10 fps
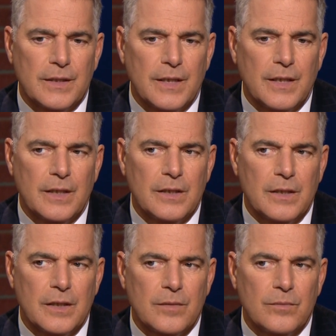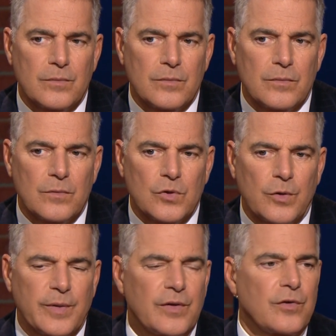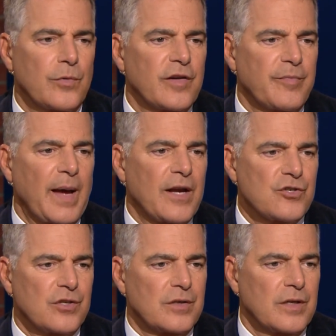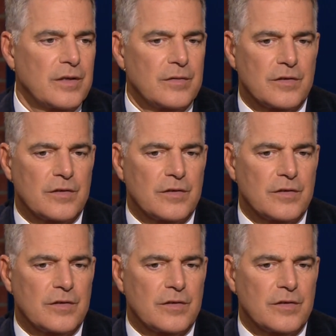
and we'll talk about the degree of passion that